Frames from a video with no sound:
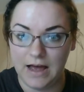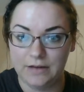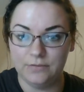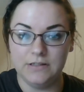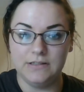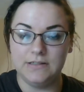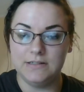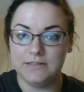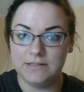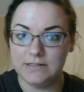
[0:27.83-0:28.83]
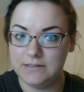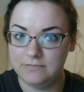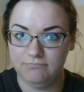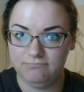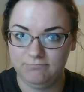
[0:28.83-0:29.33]
I was
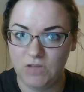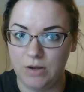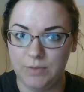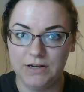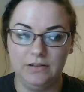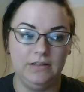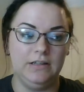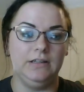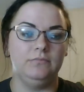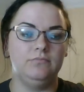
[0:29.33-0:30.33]
apparently